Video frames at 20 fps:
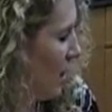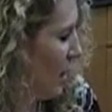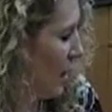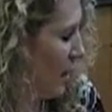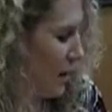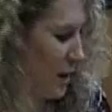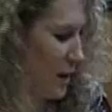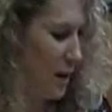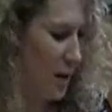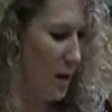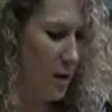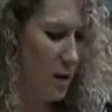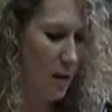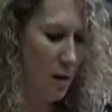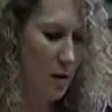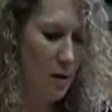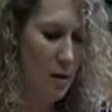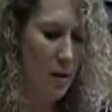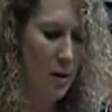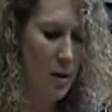And
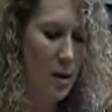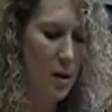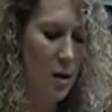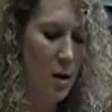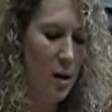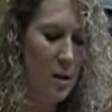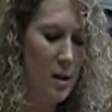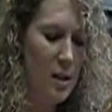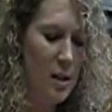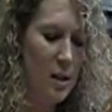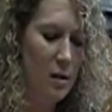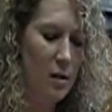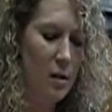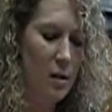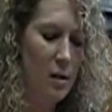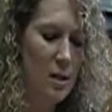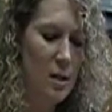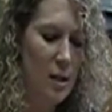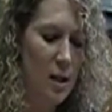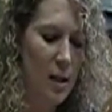then the
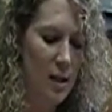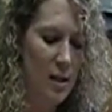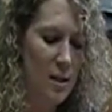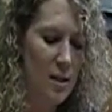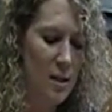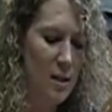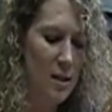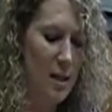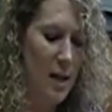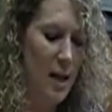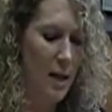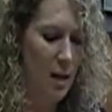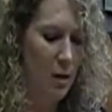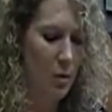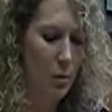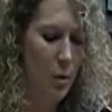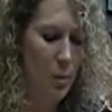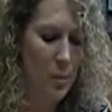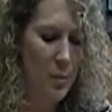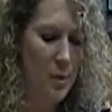non-dealer cuts the
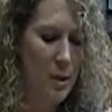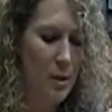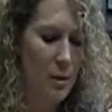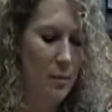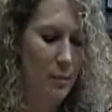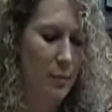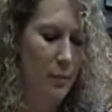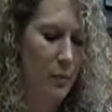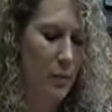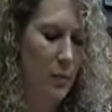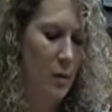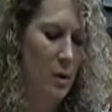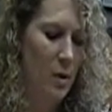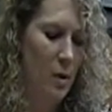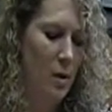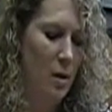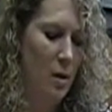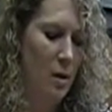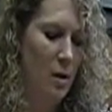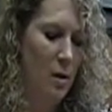deck, whoops,
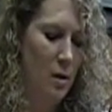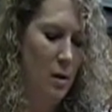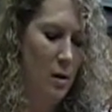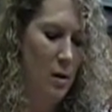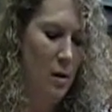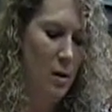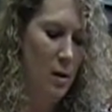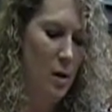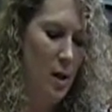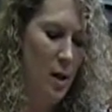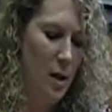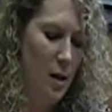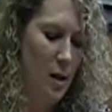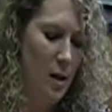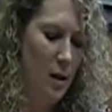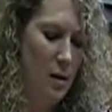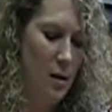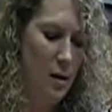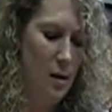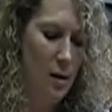
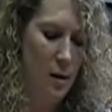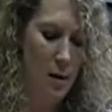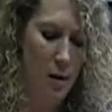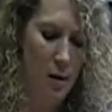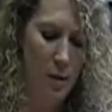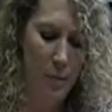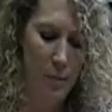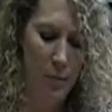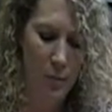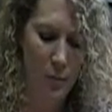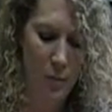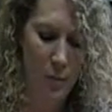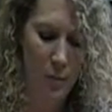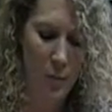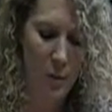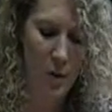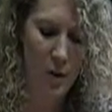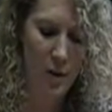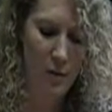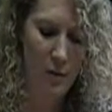and
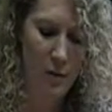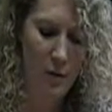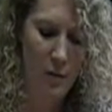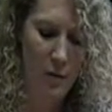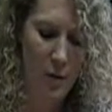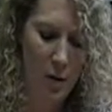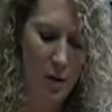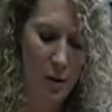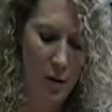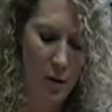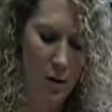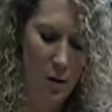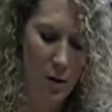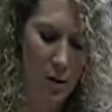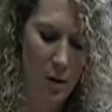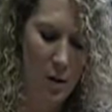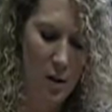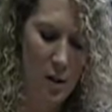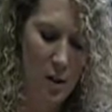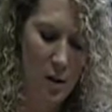if
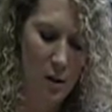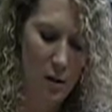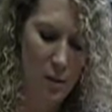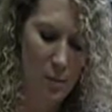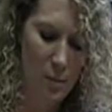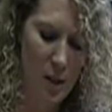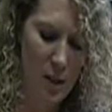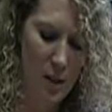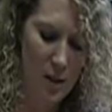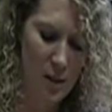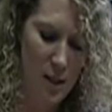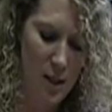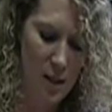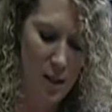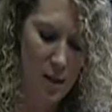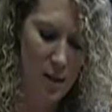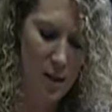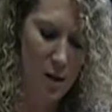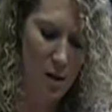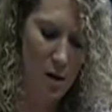the dealer
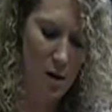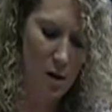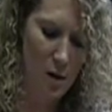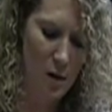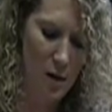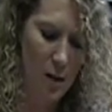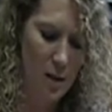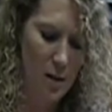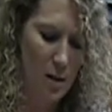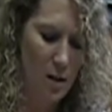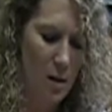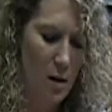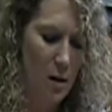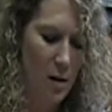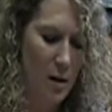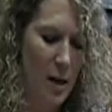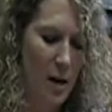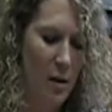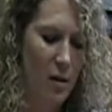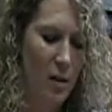takes the next
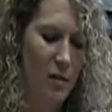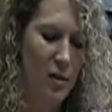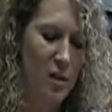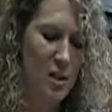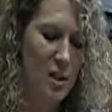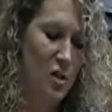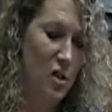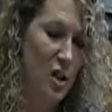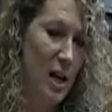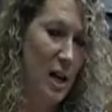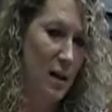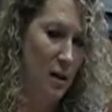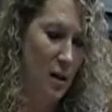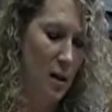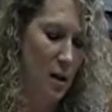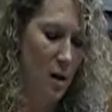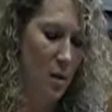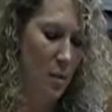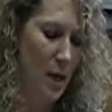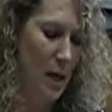card out, if it's a jack,
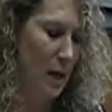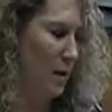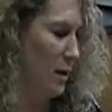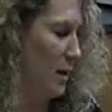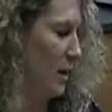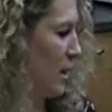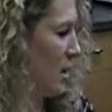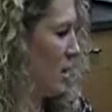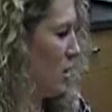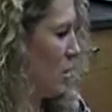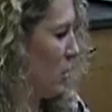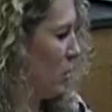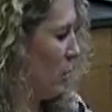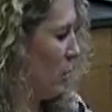they automatically get it.